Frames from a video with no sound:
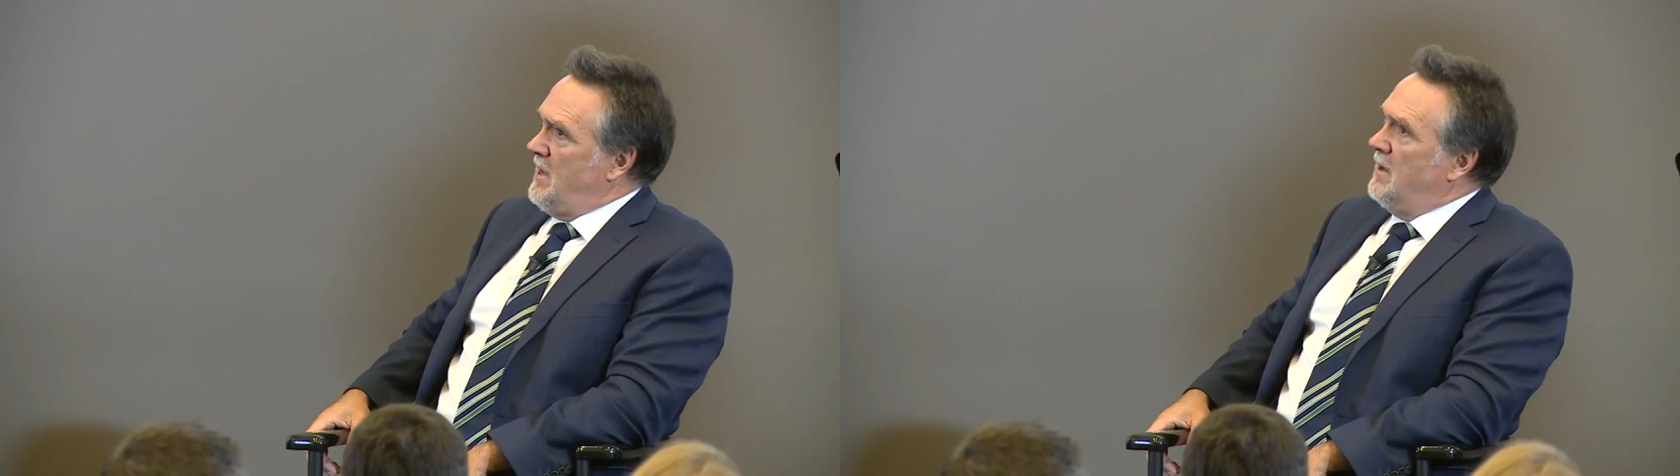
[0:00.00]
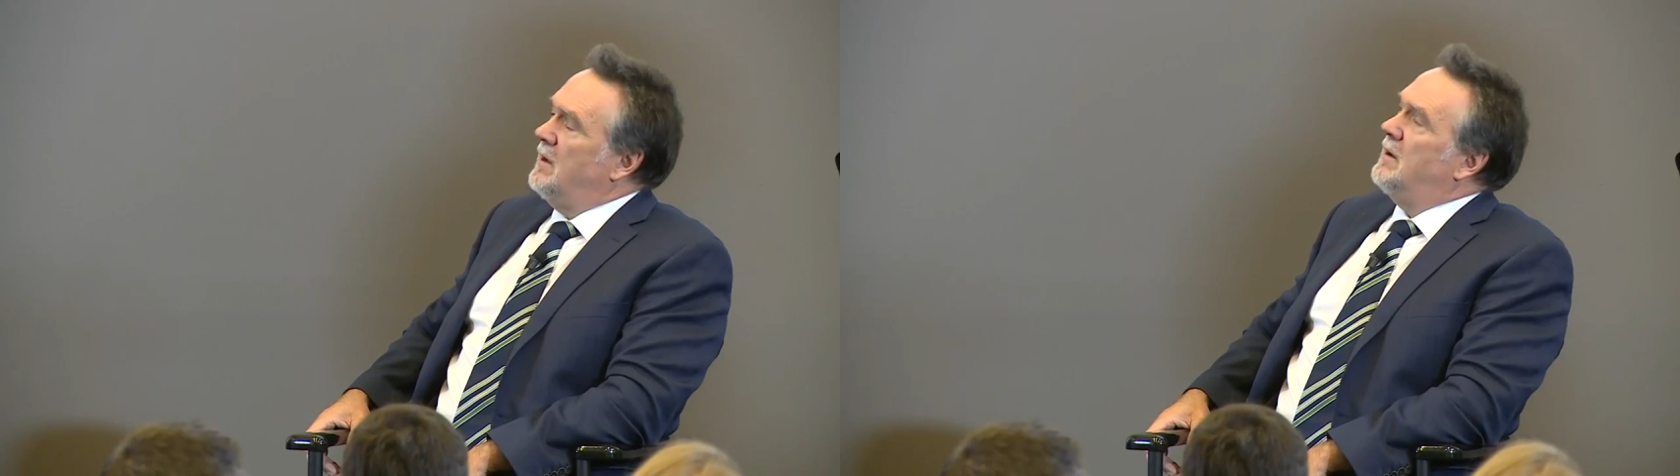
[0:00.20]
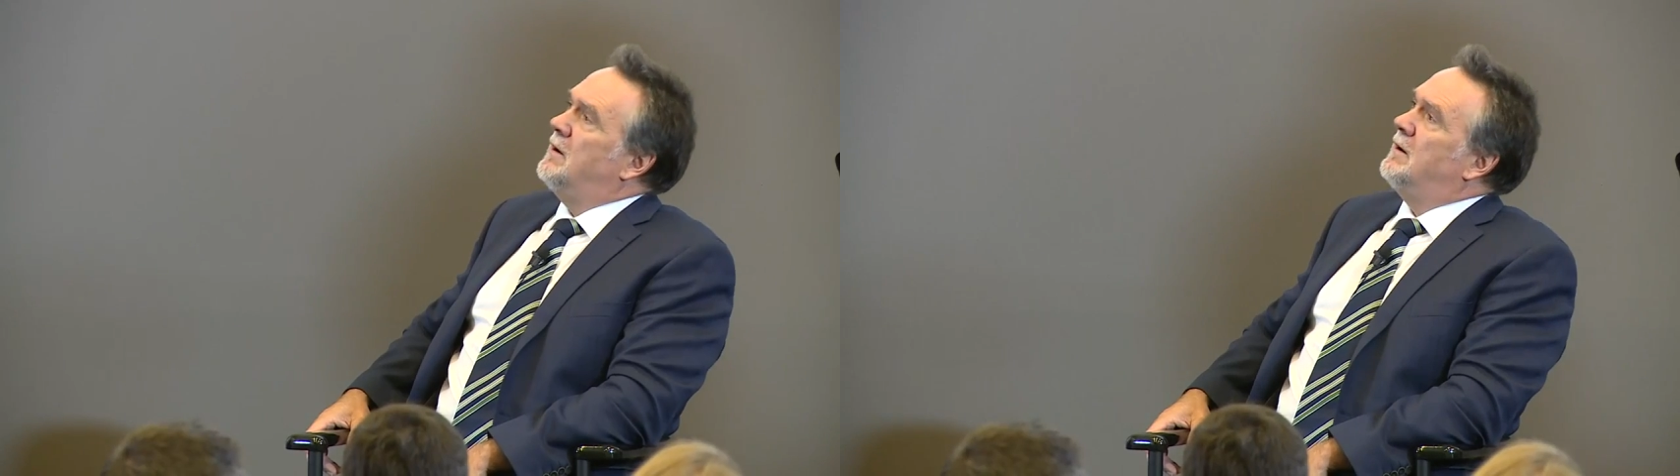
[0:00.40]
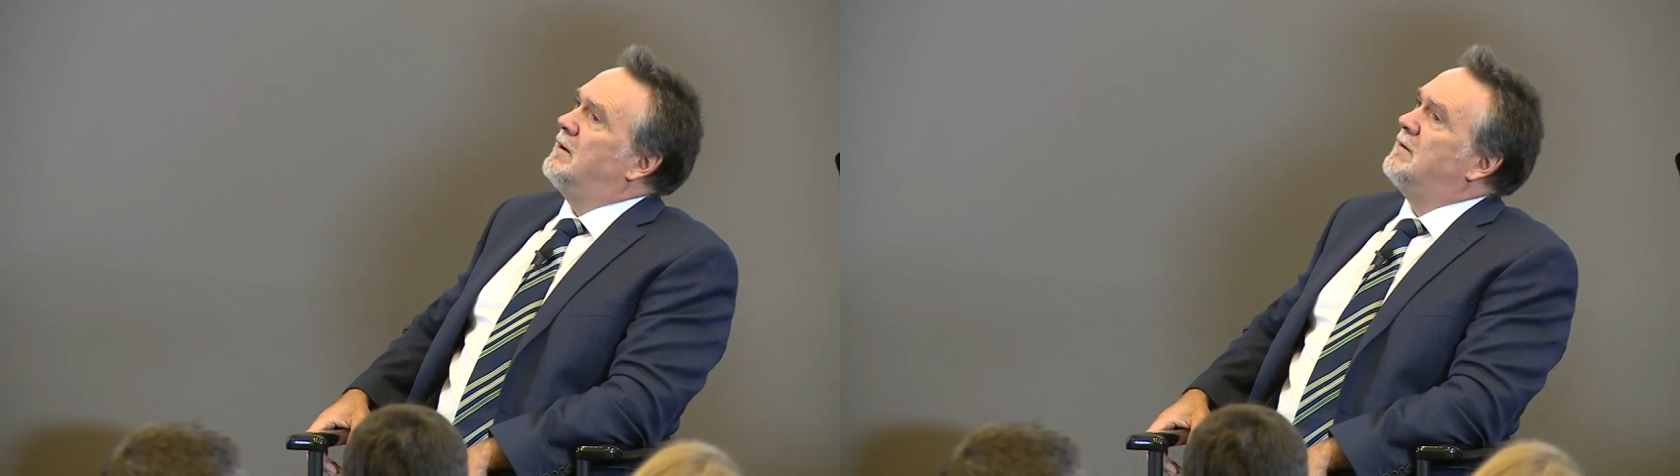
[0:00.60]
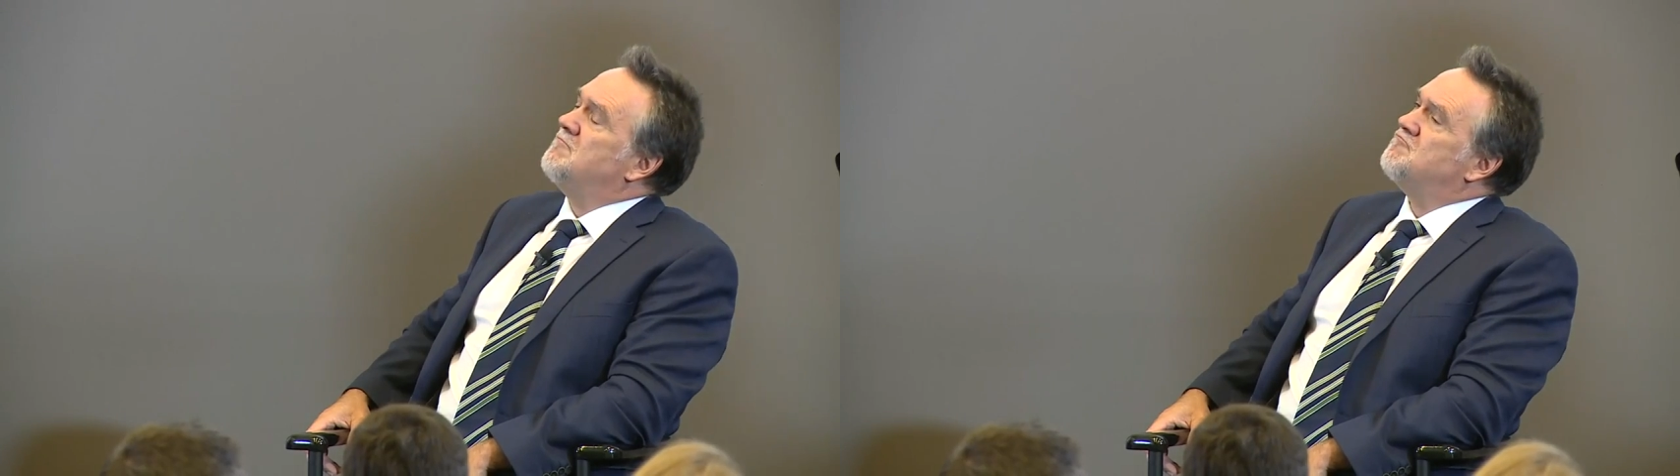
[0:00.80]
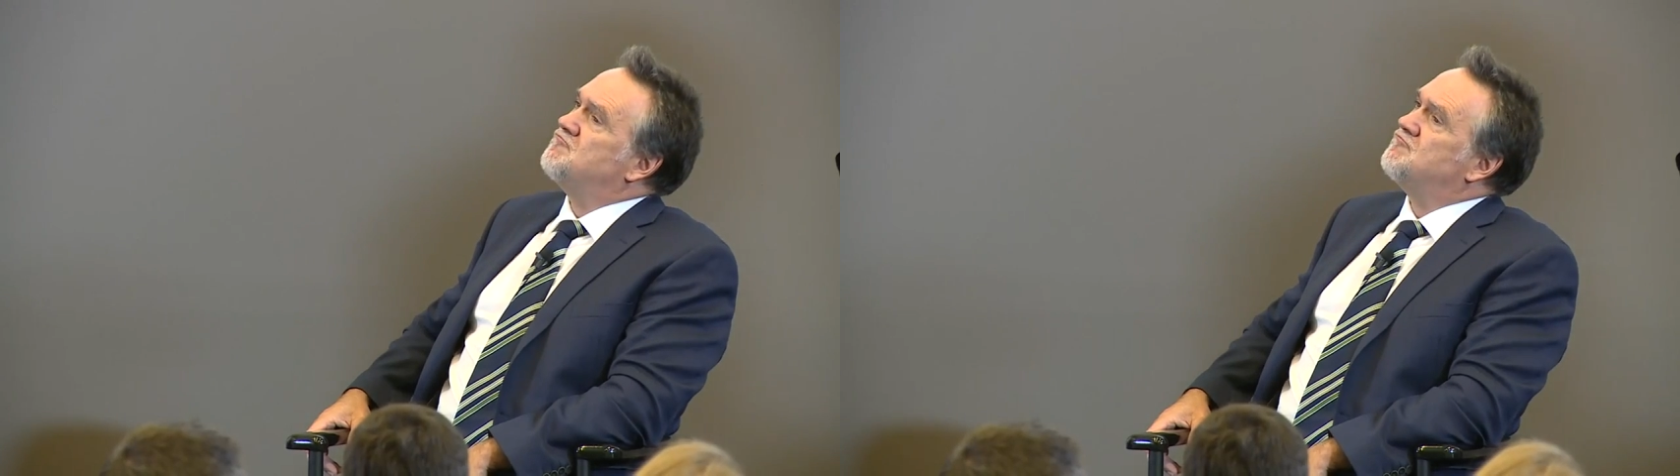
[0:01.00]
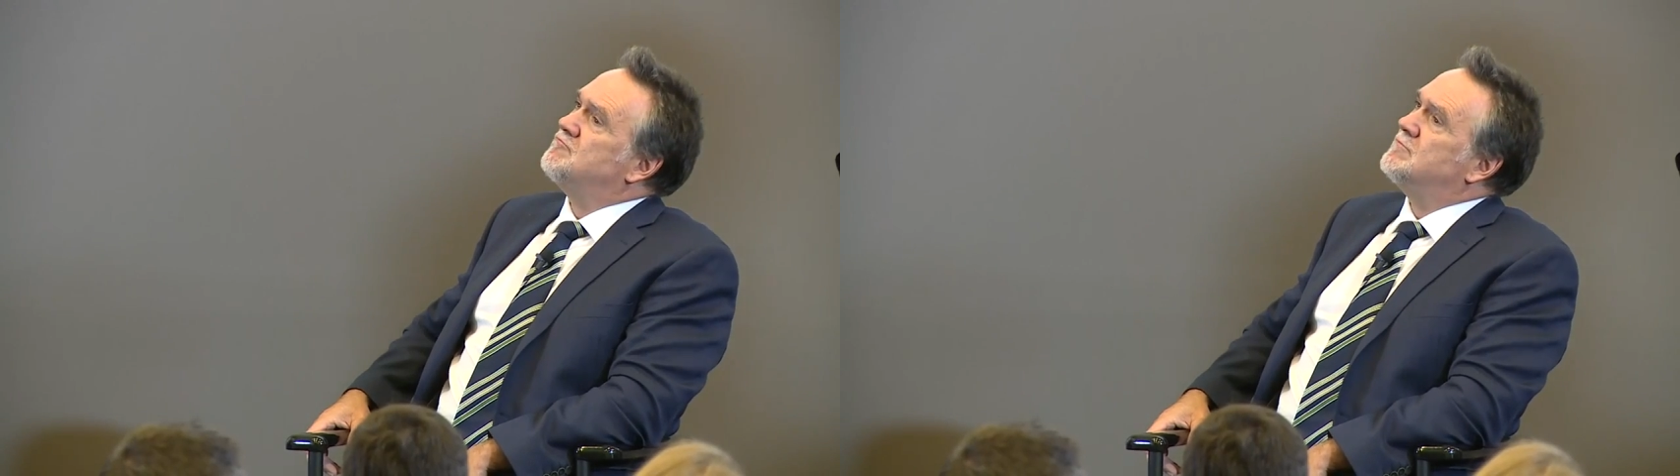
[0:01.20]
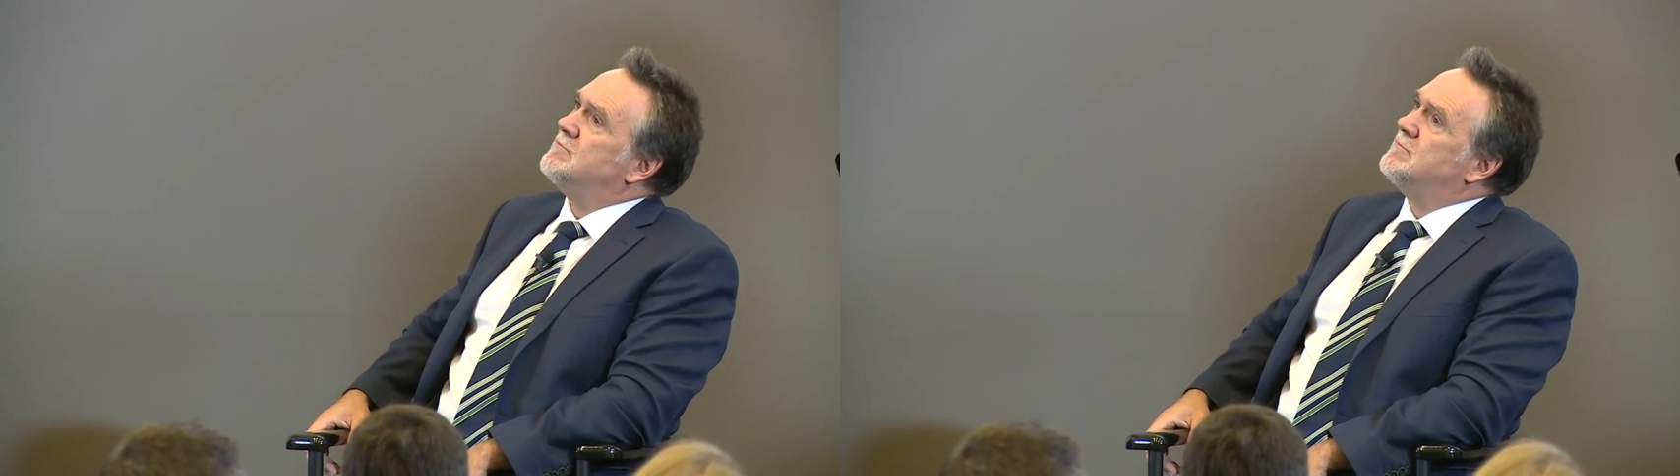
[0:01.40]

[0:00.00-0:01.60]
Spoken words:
Was Jesus as sexist as you